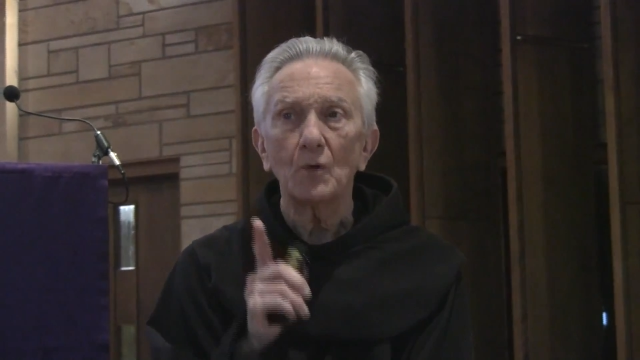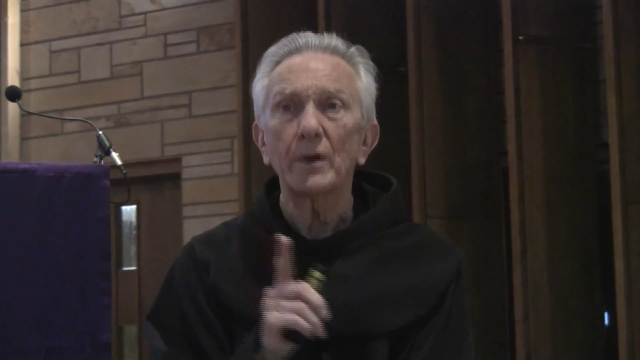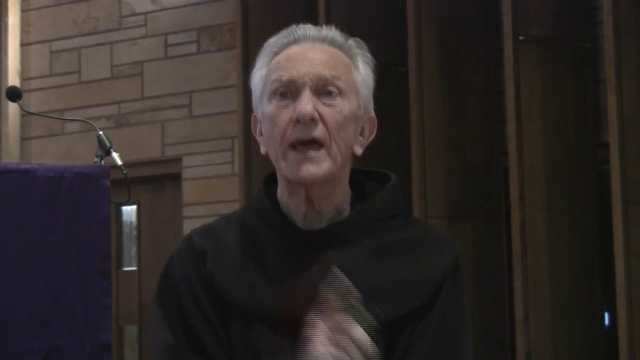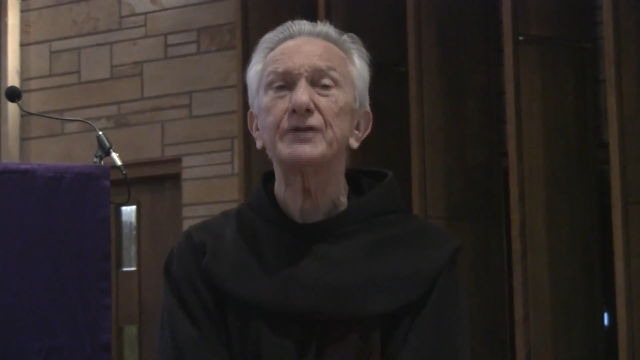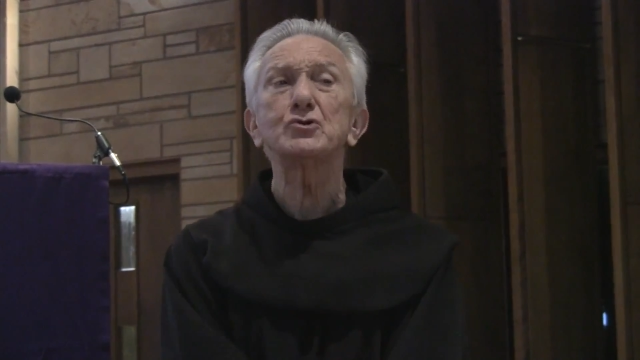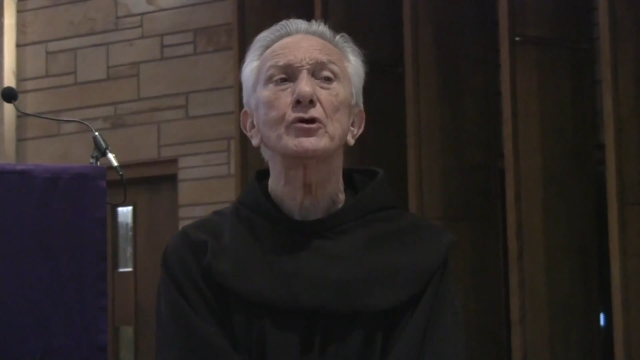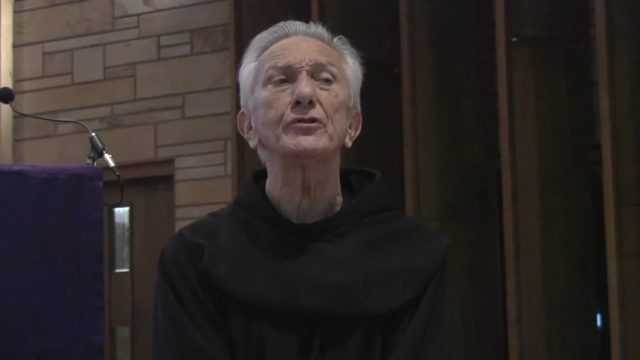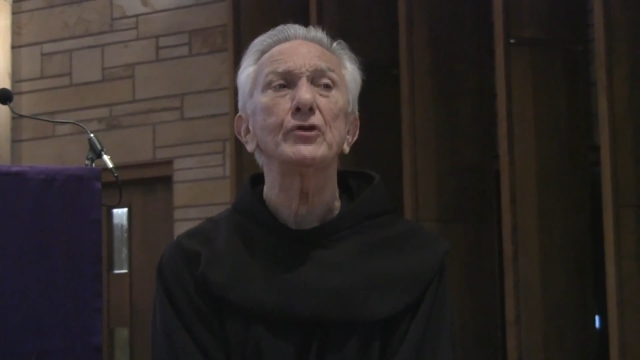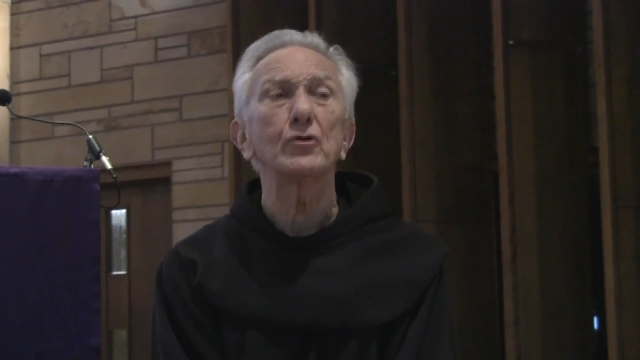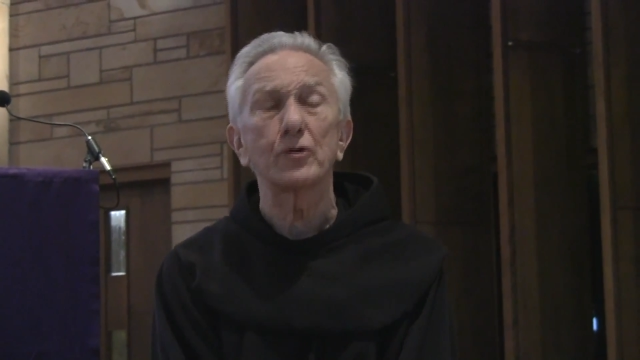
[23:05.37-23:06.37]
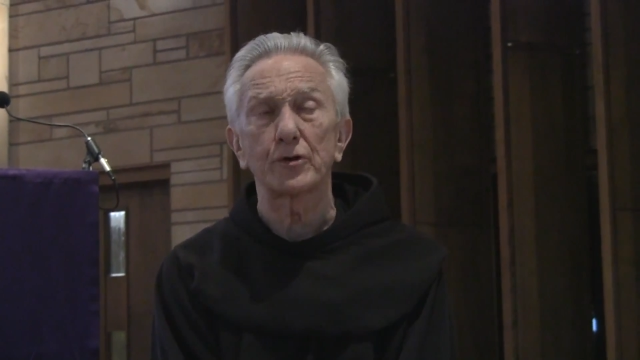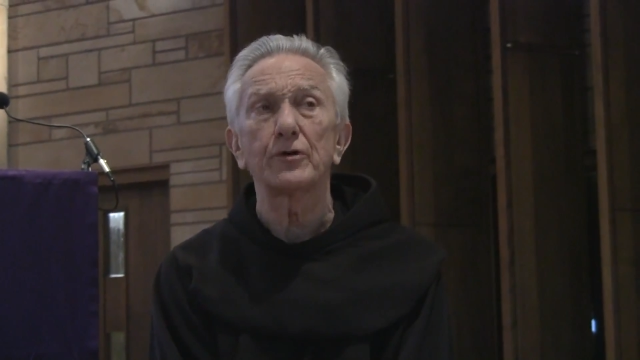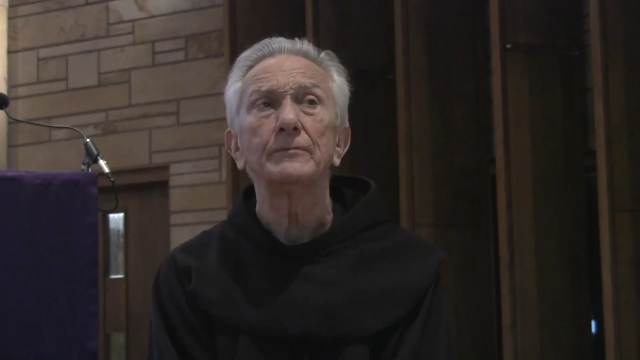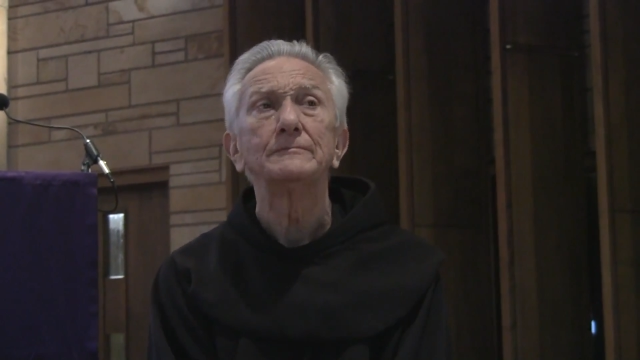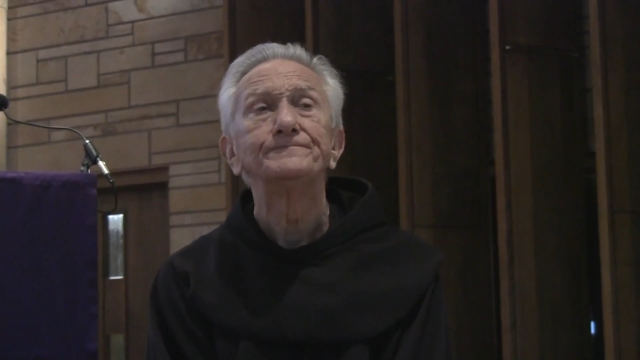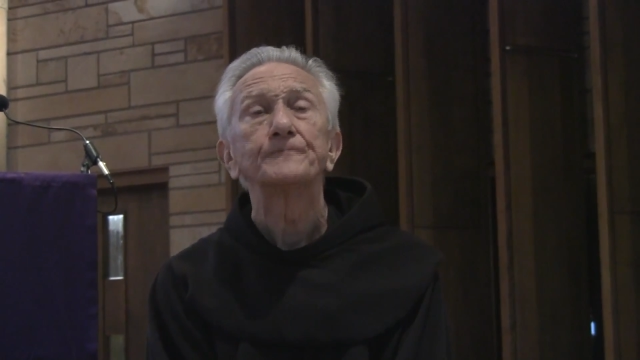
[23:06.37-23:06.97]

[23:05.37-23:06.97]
When I joined the order,